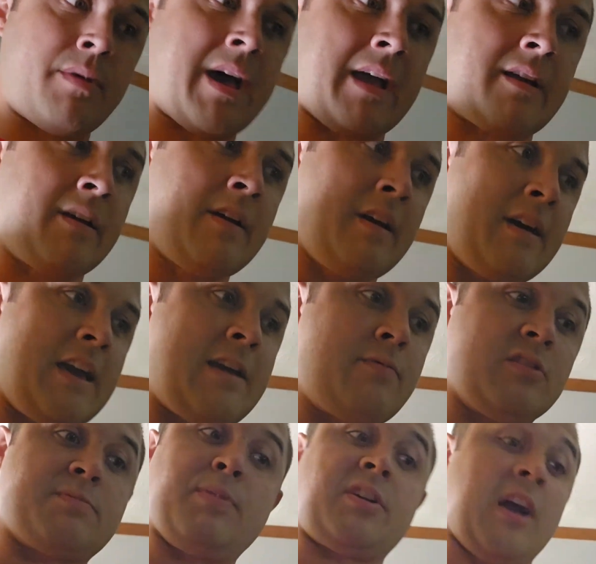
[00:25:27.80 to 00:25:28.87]
Beck. He
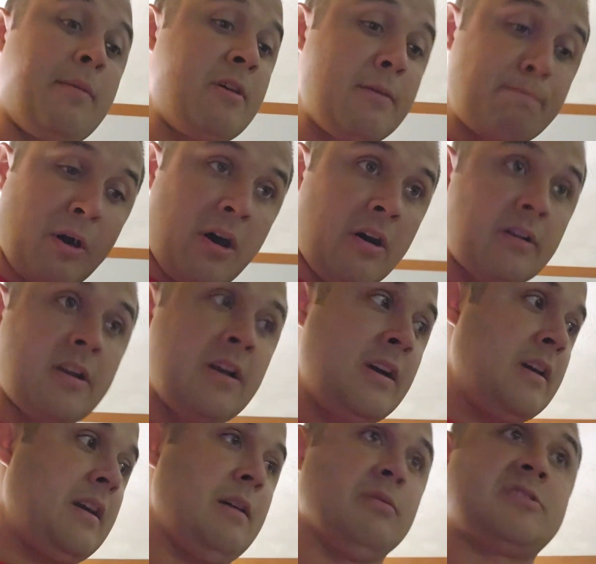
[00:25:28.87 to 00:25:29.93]
was becoming a punk.
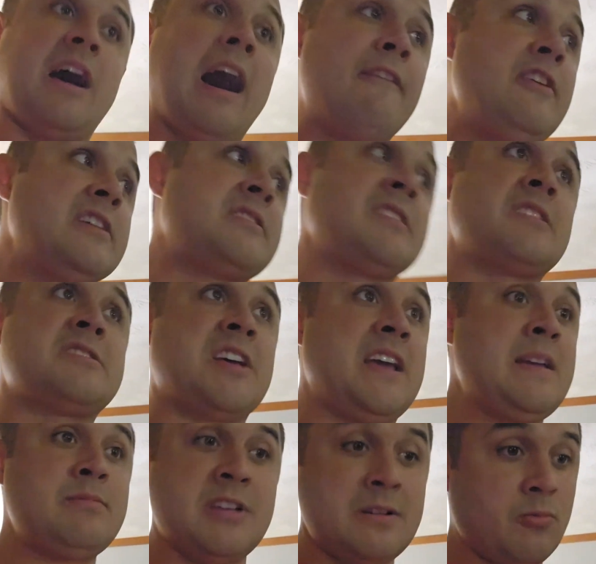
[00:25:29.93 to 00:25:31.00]
It was obvious that the
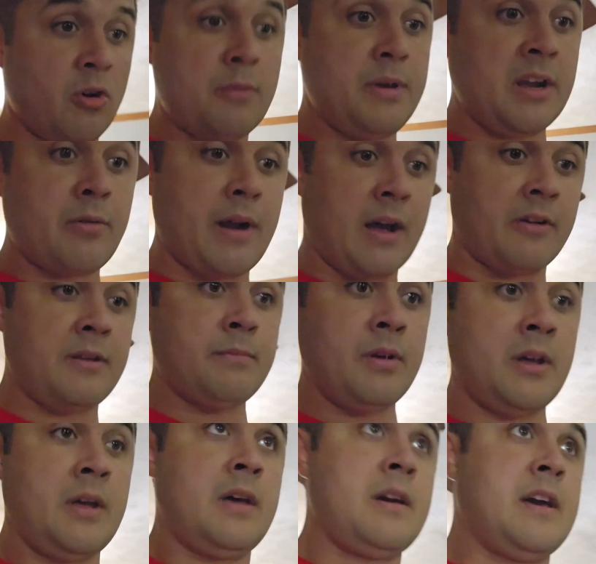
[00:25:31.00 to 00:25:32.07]
team didn't want to be around
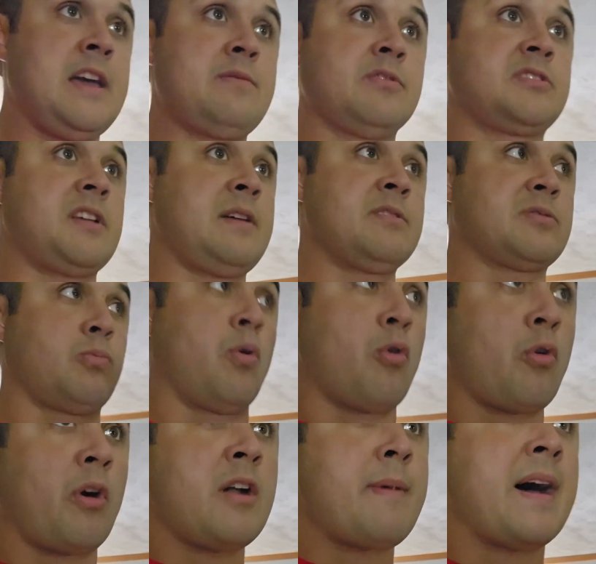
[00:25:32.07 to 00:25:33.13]
him. He was
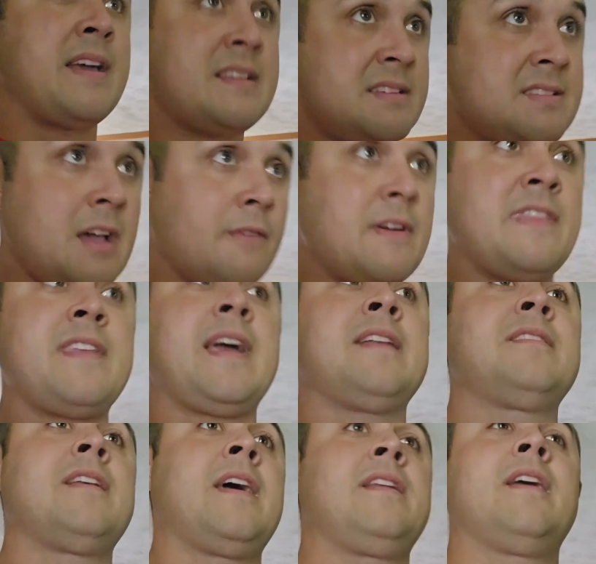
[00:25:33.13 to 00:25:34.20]
more worried about himself,
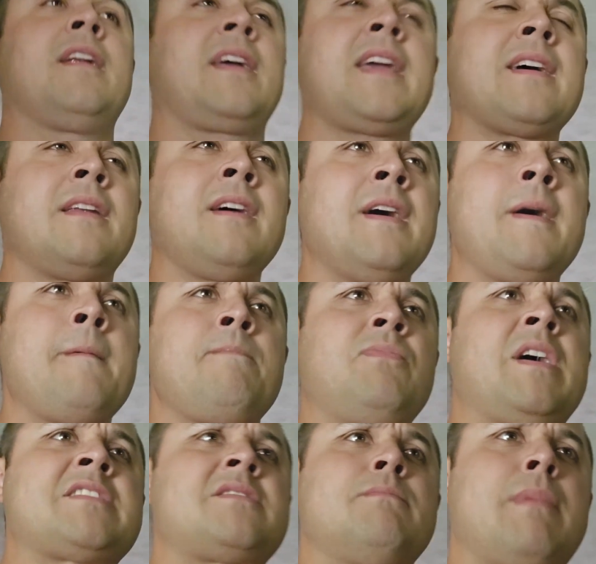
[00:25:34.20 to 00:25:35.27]
and again,
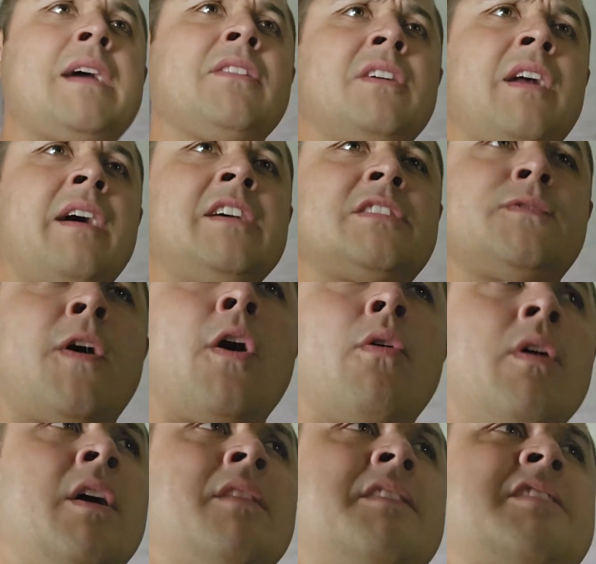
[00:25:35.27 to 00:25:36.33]
that's mainly not his
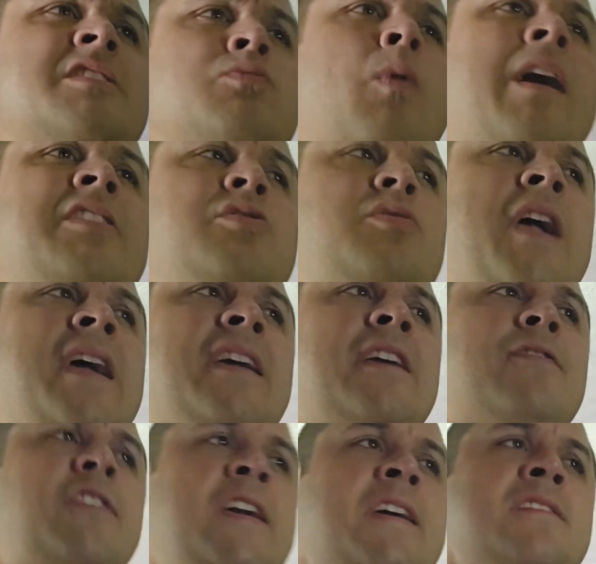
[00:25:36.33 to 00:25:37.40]
fault. This is why you can't
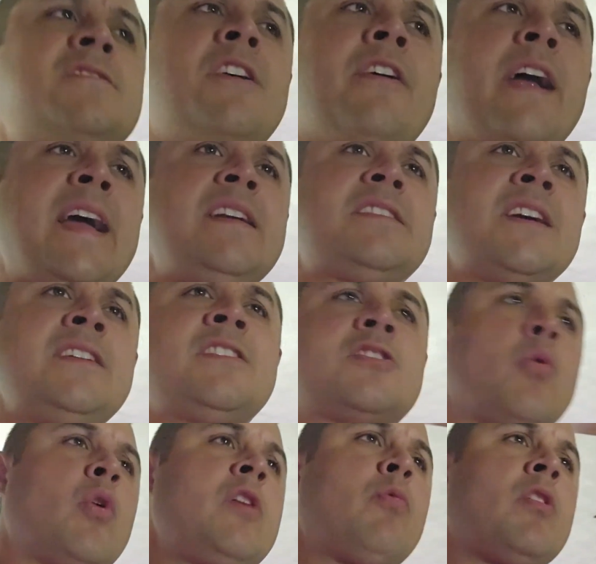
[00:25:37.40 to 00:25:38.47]
give kids that are 18 to
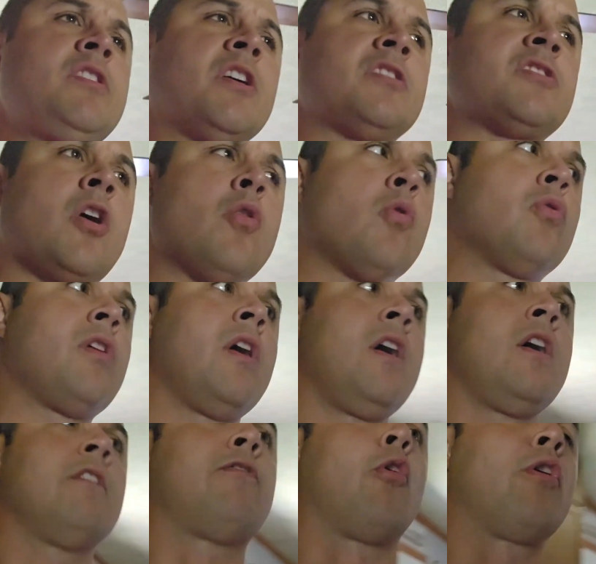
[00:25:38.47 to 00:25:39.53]
21 years old
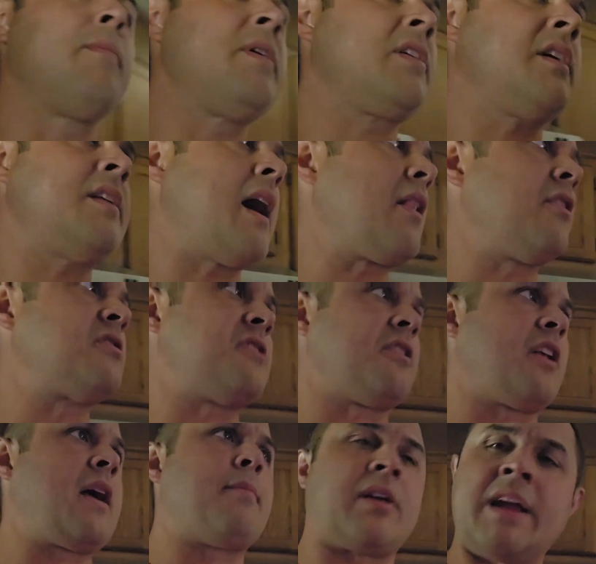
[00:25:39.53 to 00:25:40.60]
$4 million in a
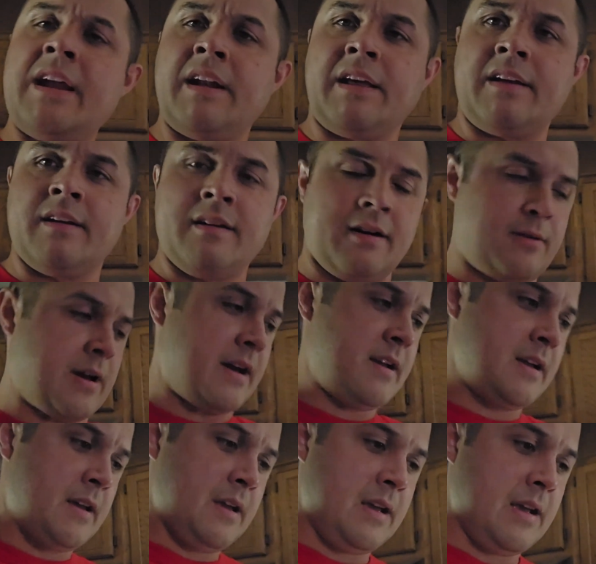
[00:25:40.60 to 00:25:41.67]
Lamborghini, okay?